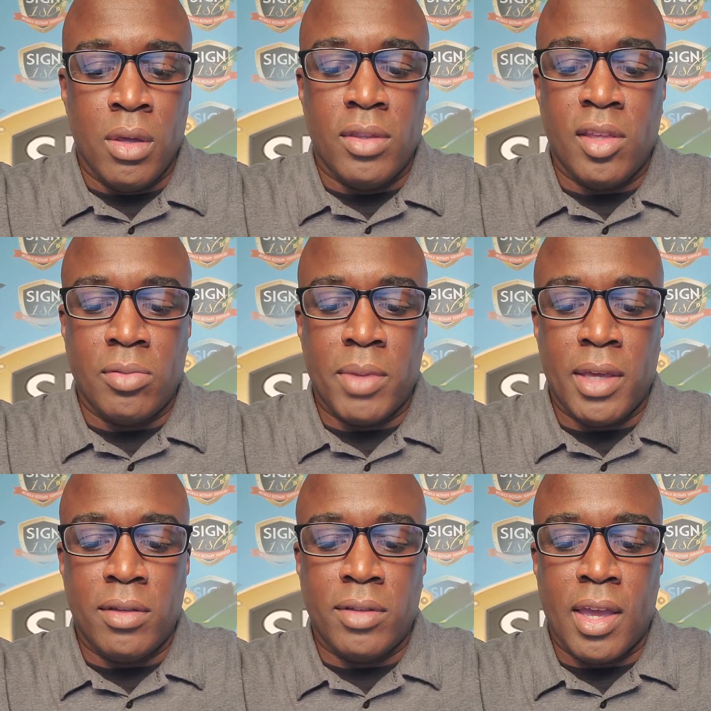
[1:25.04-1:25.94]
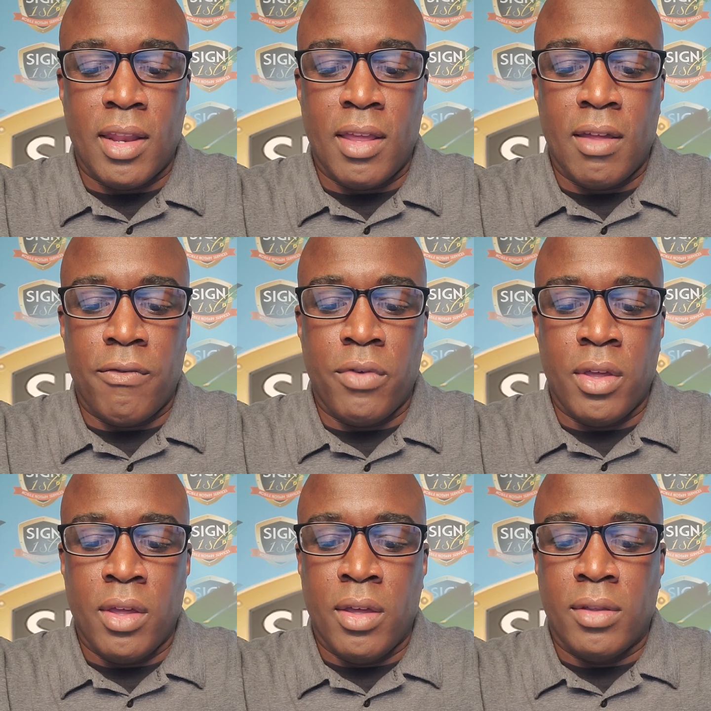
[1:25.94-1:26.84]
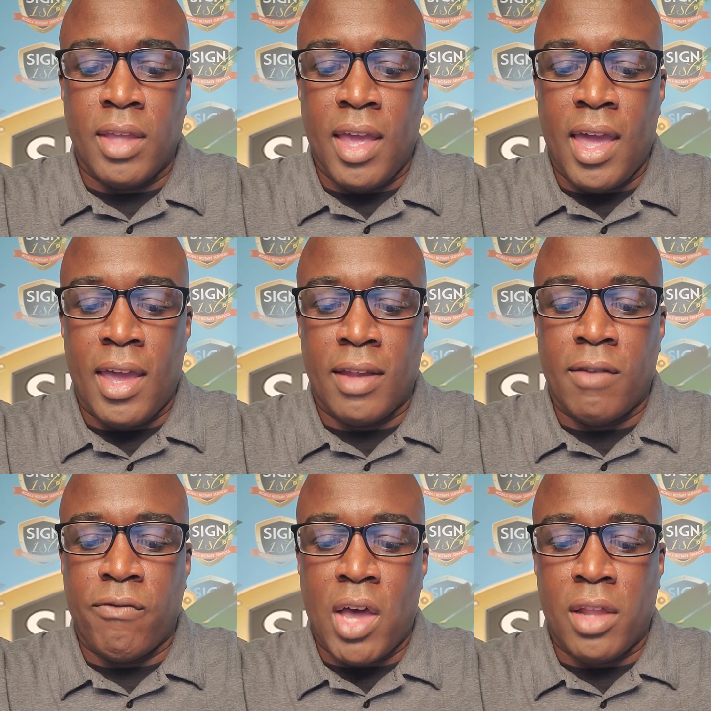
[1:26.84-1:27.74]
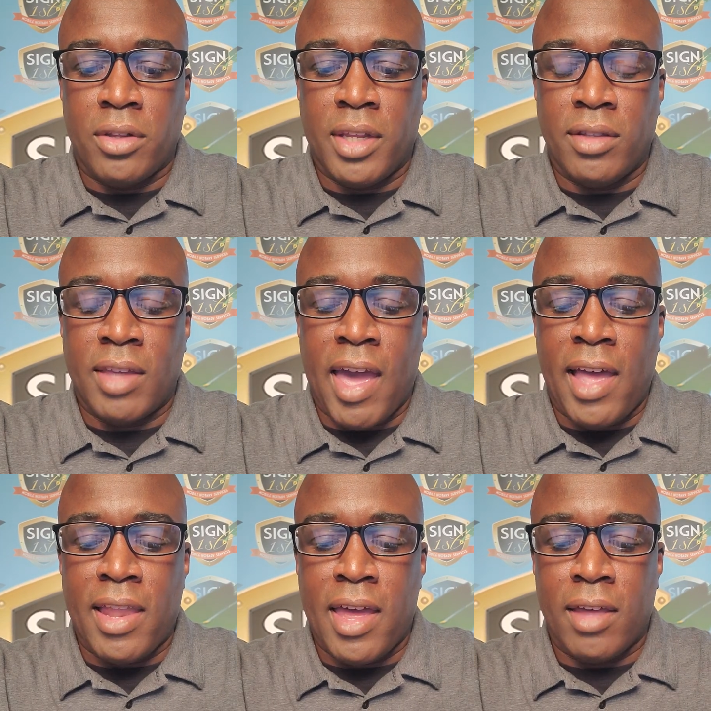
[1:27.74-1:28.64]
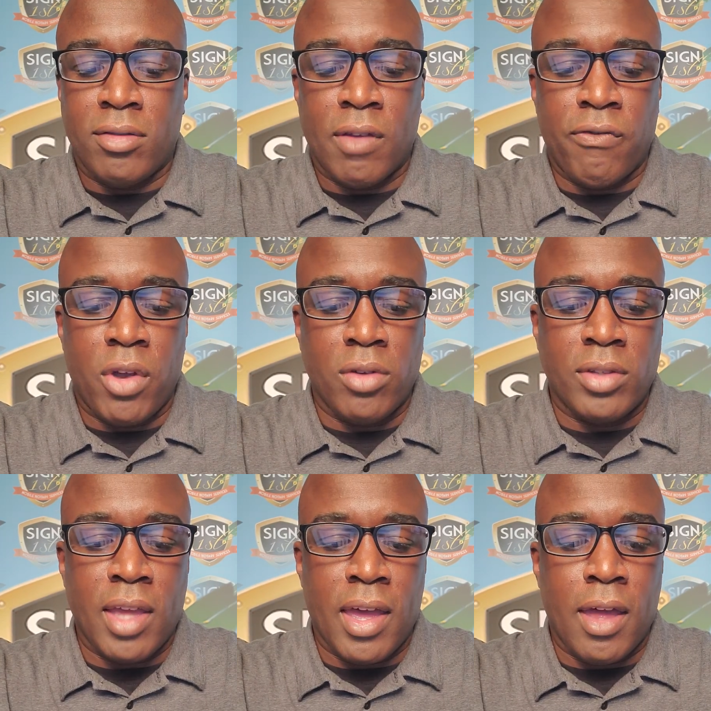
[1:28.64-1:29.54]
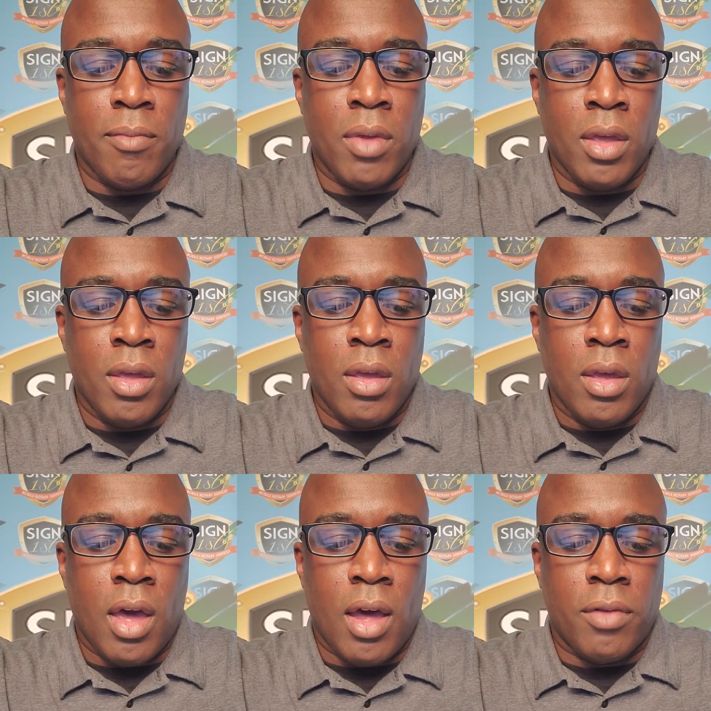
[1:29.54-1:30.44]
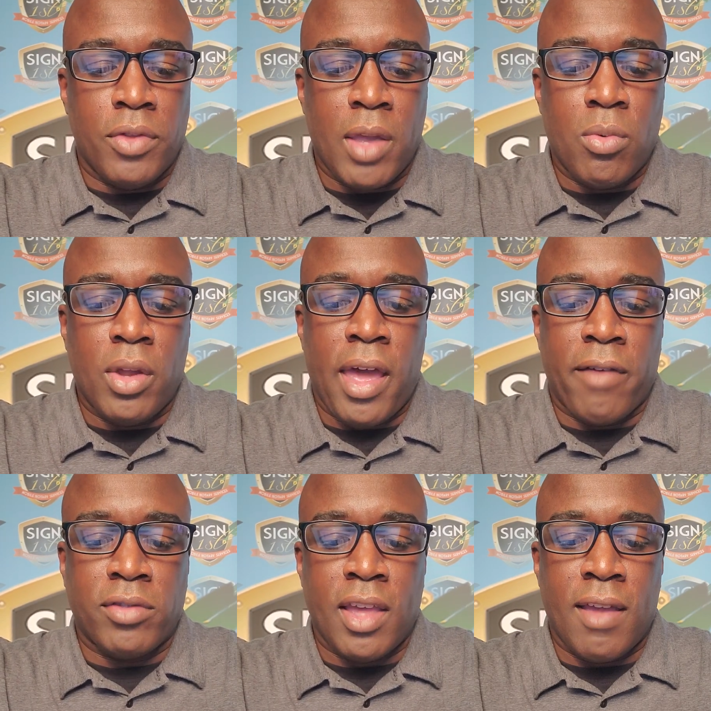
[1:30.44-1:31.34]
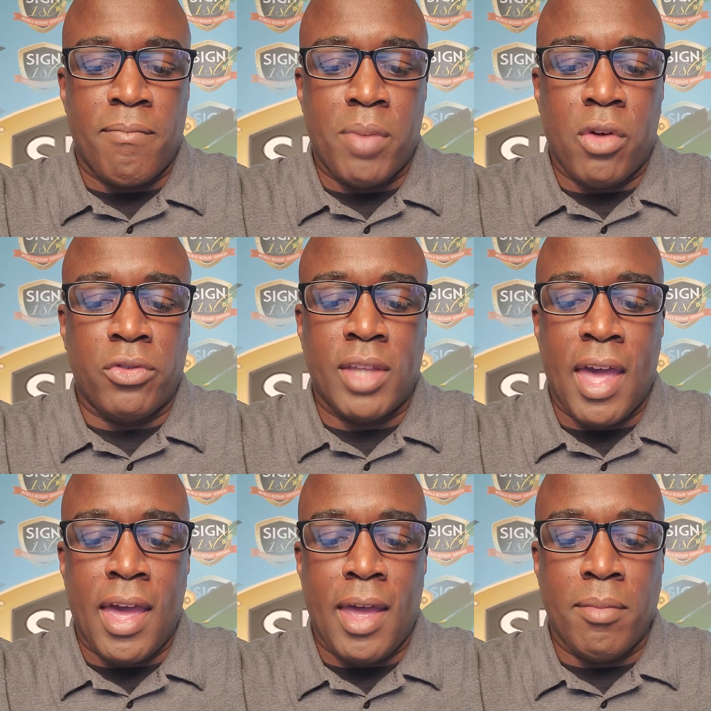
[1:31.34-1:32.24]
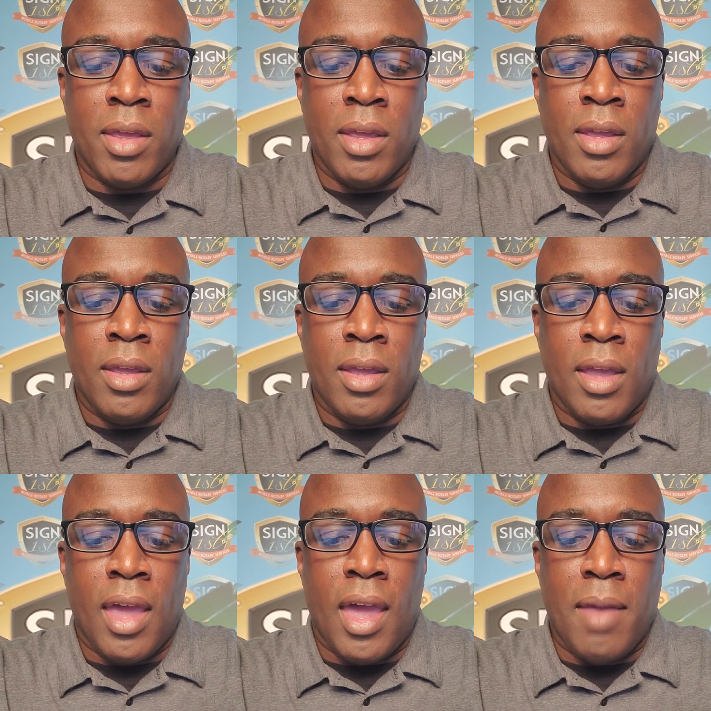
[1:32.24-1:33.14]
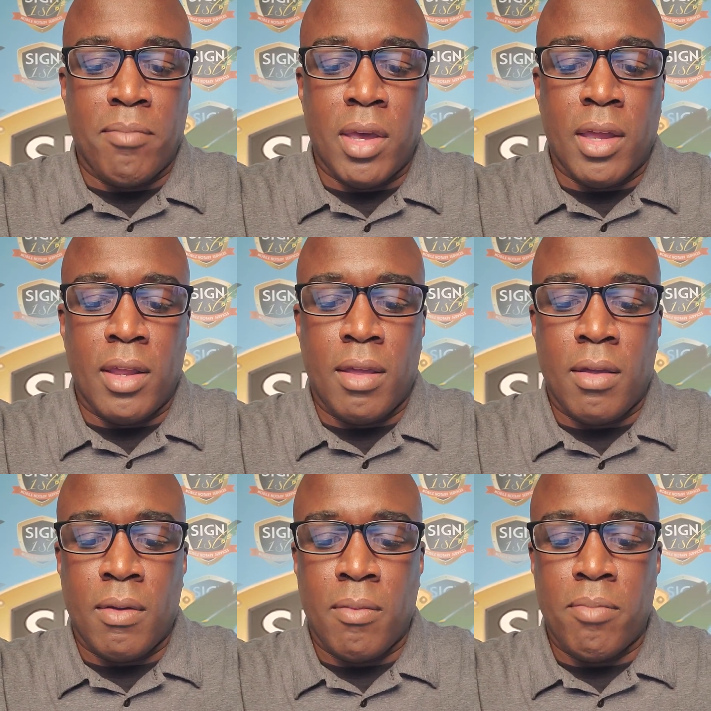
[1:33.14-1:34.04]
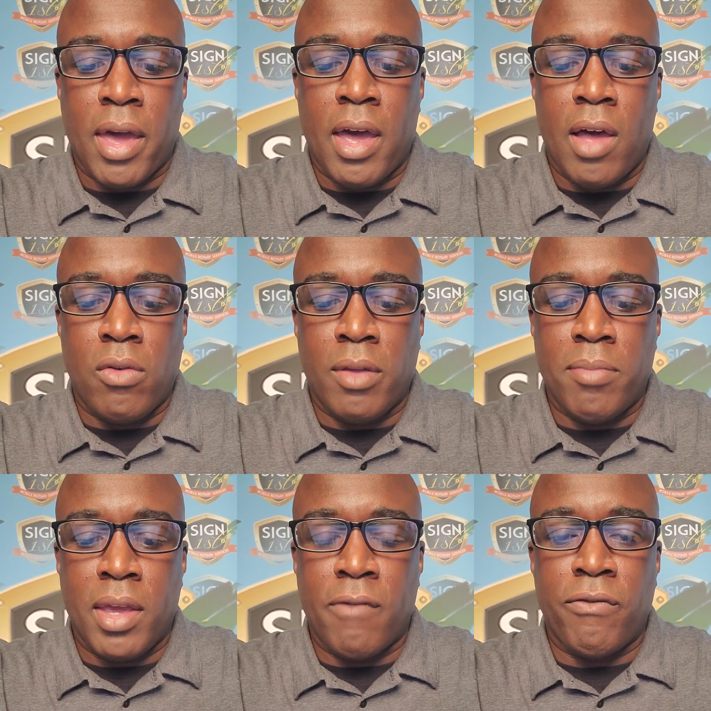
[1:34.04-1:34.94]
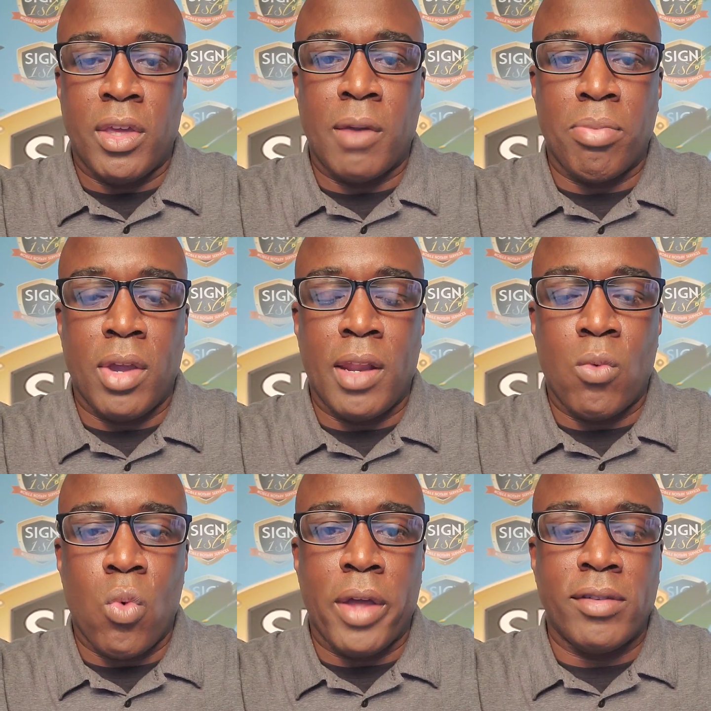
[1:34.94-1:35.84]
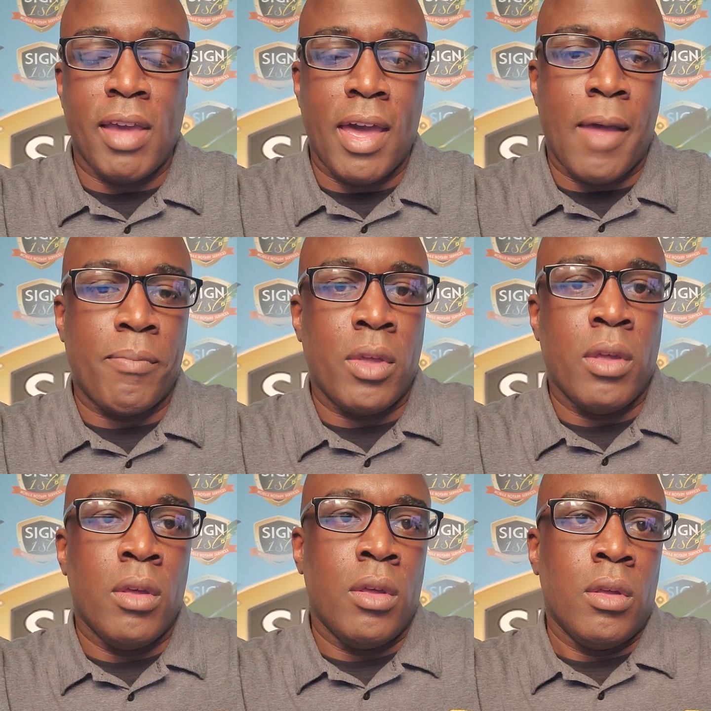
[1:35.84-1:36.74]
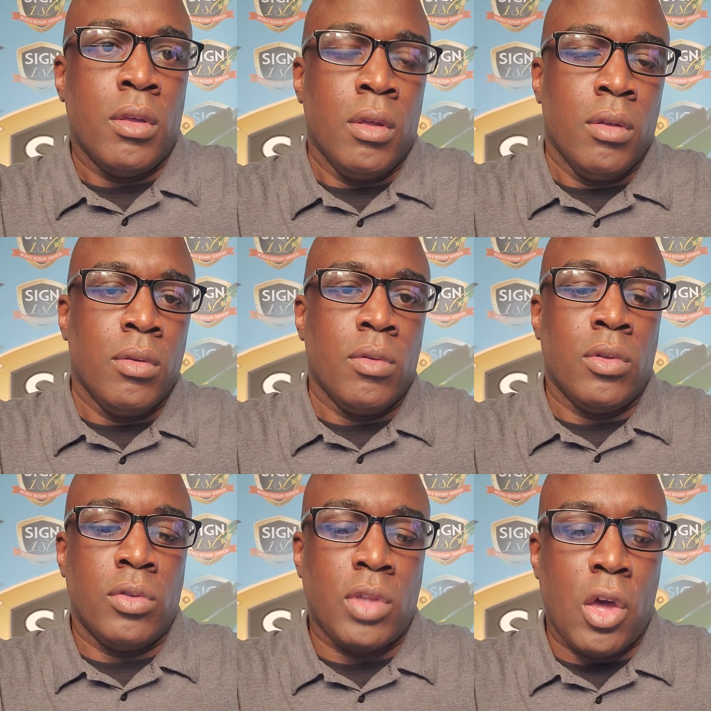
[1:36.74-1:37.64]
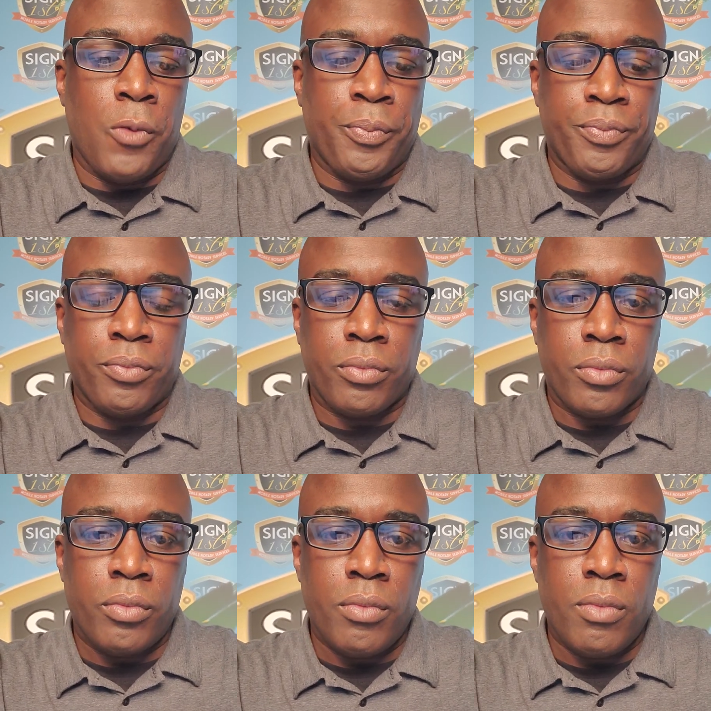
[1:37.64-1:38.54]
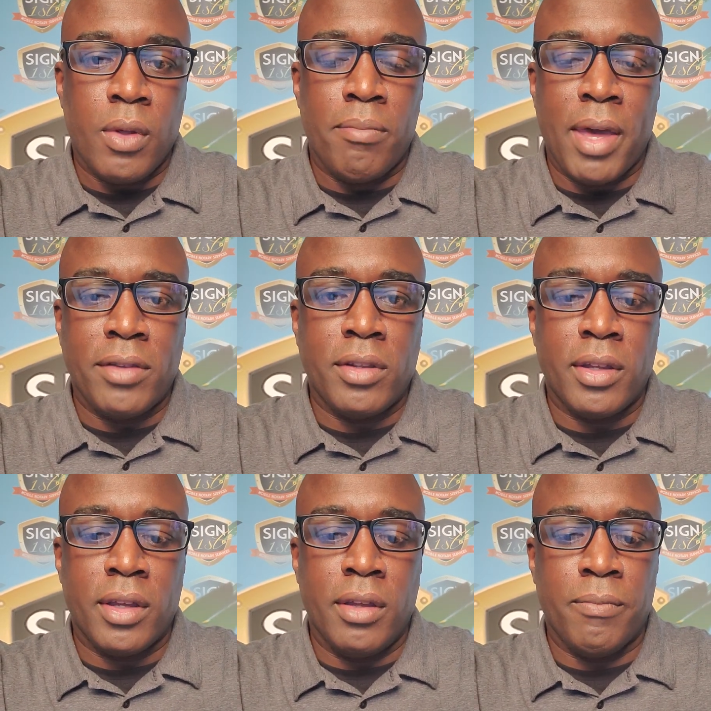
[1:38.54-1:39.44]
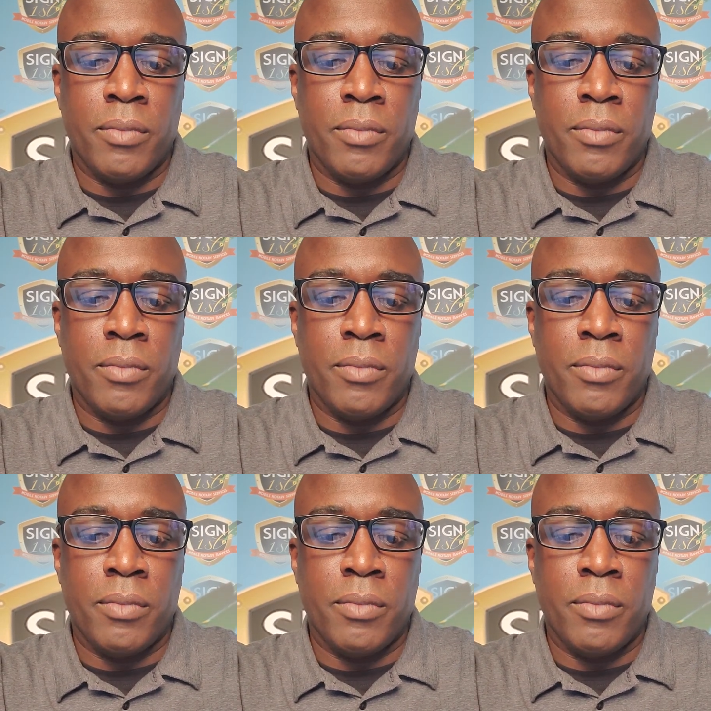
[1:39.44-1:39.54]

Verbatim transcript: This means that if they had followed these guidelines the first time, uh, they would have saved both time and money by only being fingerprinted one time. So basically,